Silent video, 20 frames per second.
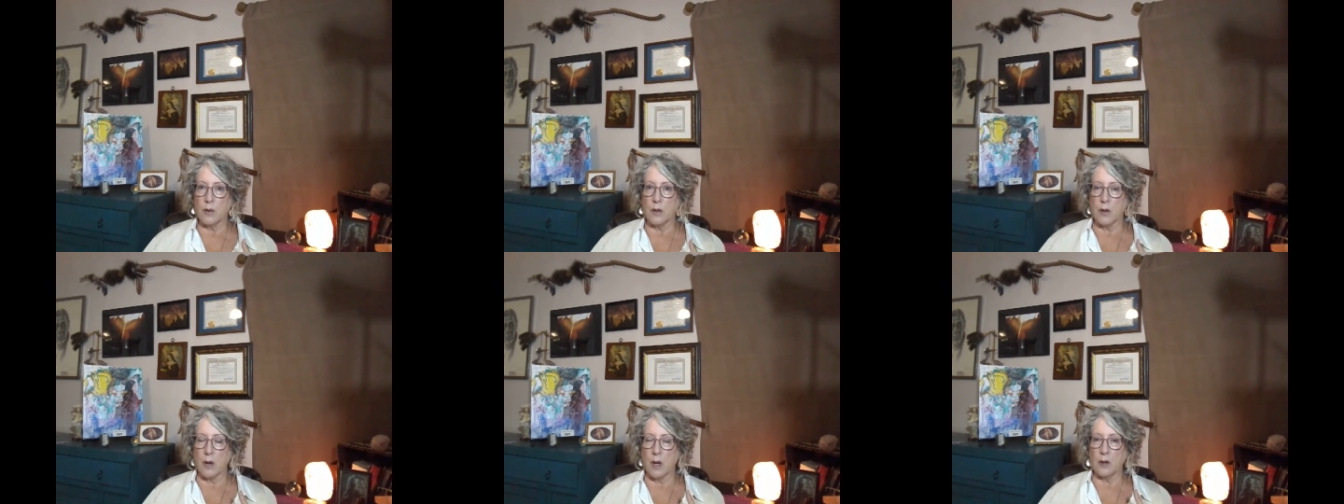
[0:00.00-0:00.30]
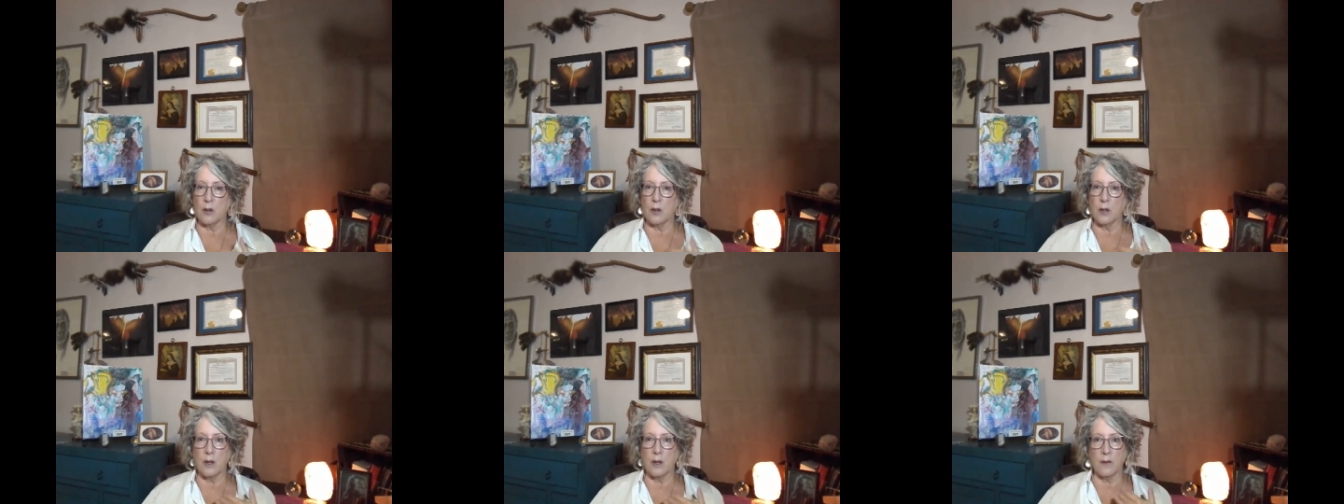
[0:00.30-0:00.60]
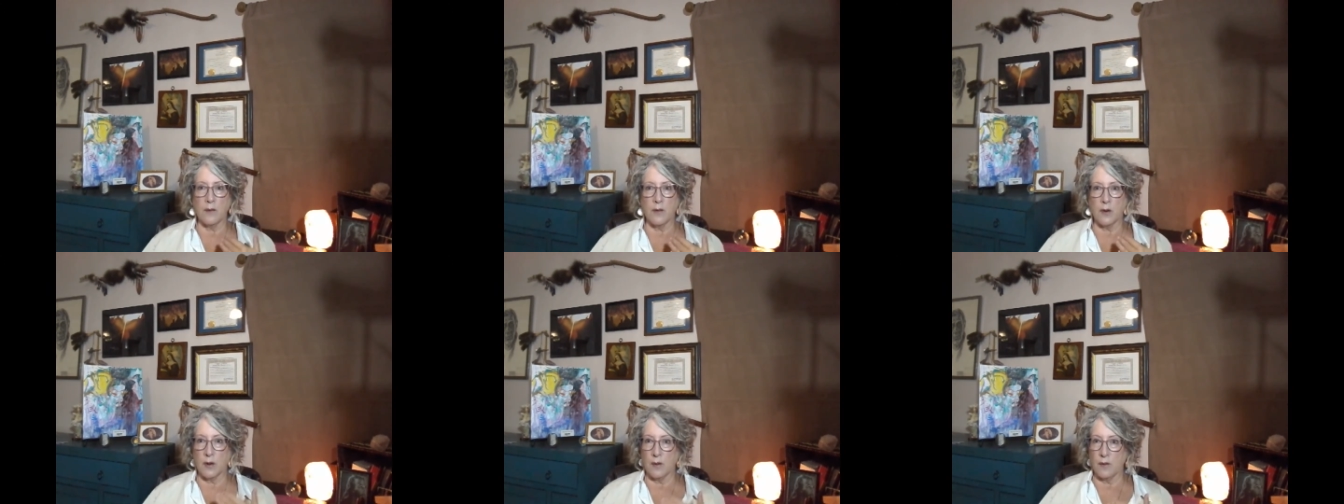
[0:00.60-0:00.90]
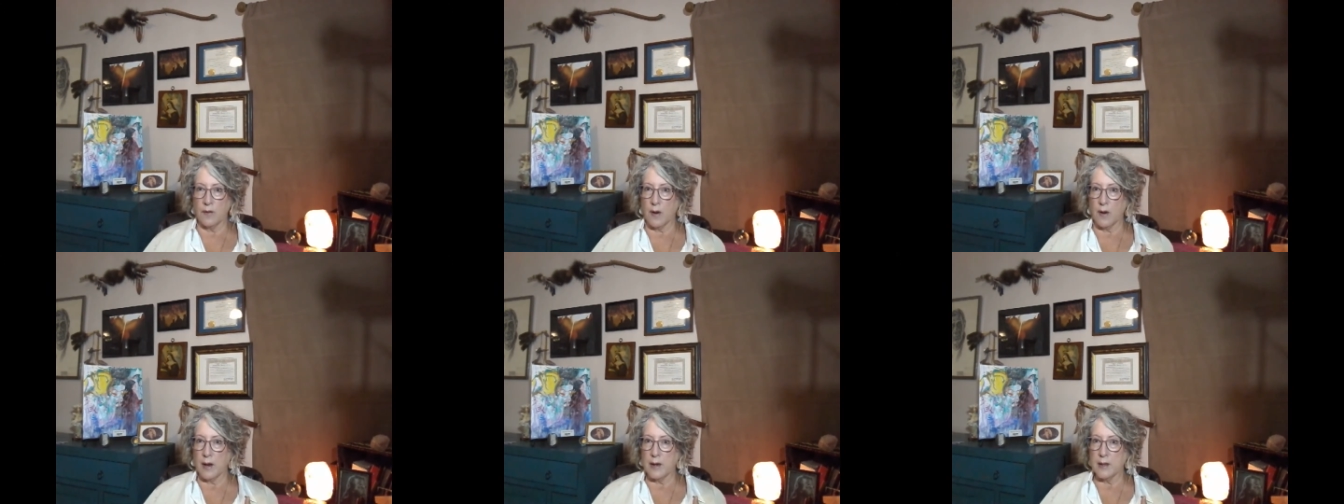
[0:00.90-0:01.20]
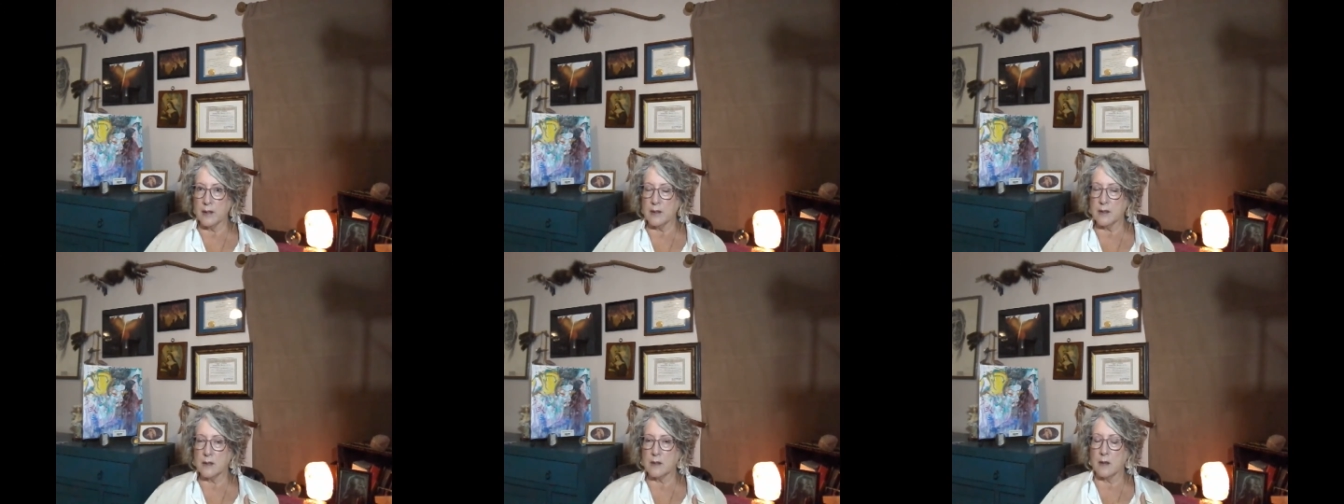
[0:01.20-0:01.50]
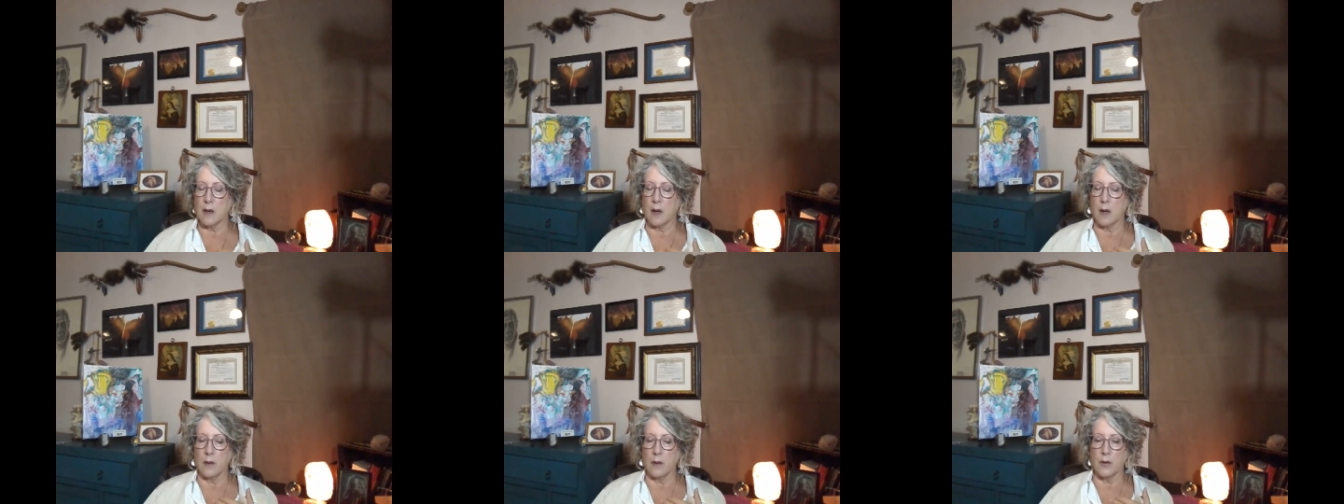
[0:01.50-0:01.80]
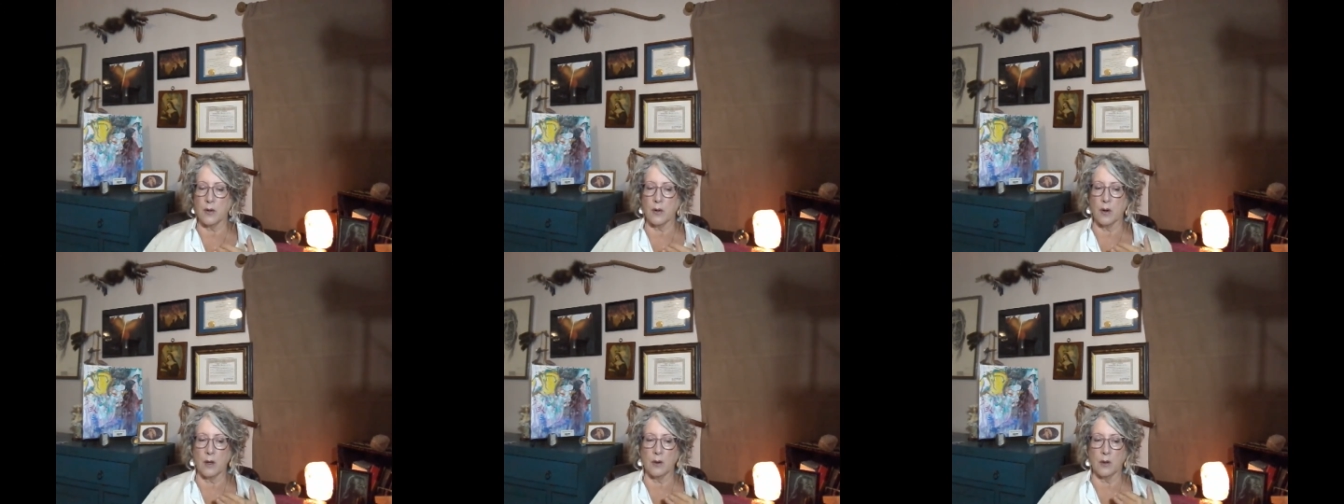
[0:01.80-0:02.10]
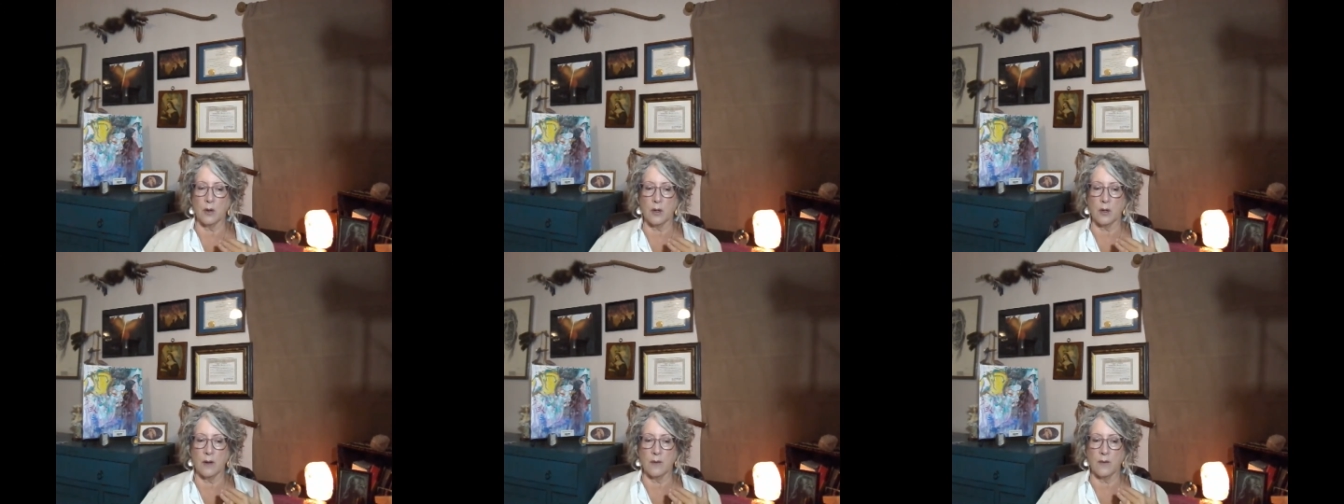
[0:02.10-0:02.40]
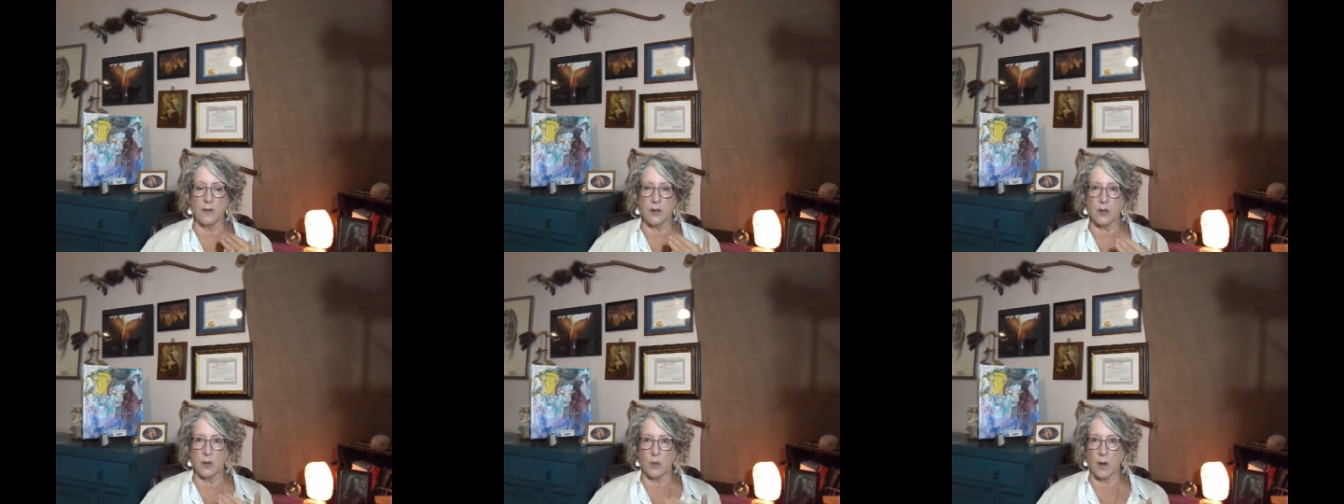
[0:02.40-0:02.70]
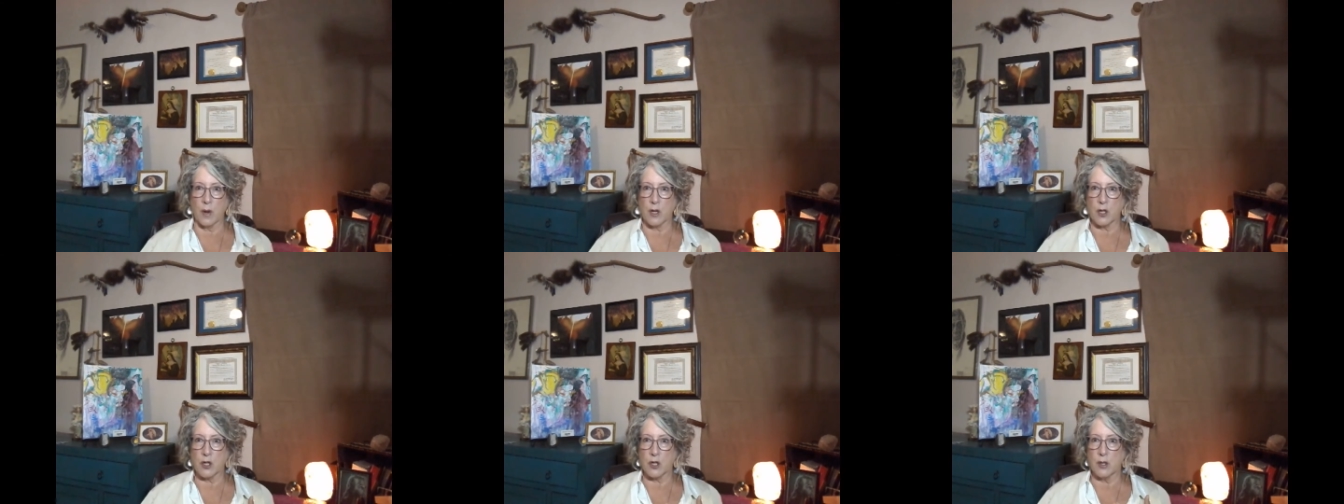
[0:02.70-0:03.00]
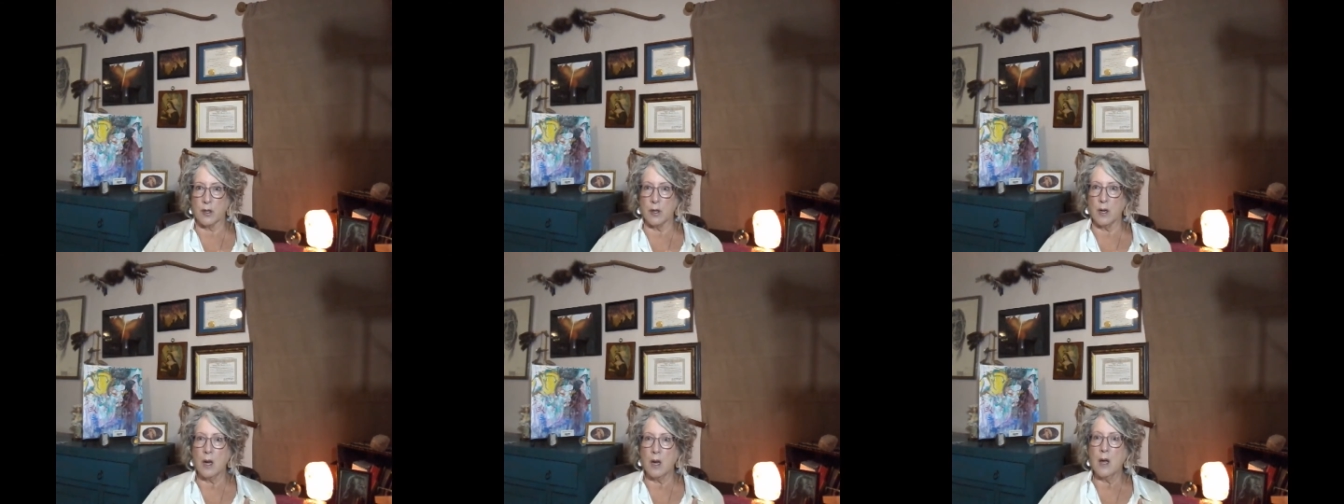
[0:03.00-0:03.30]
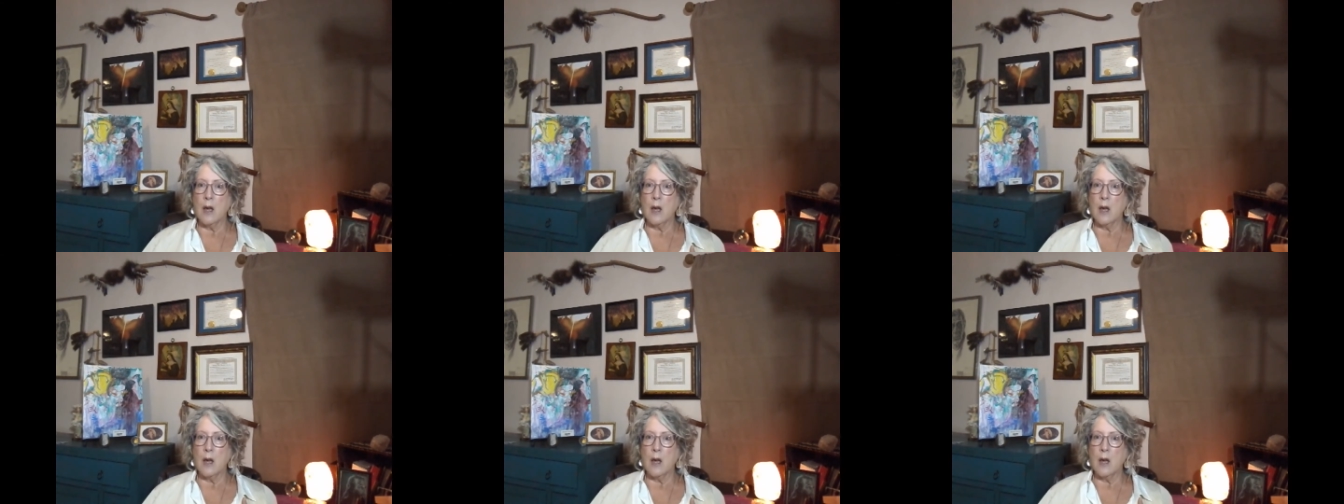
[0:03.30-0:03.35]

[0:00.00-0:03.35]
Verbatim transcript: They're not looking for advice. They're not looking for direction.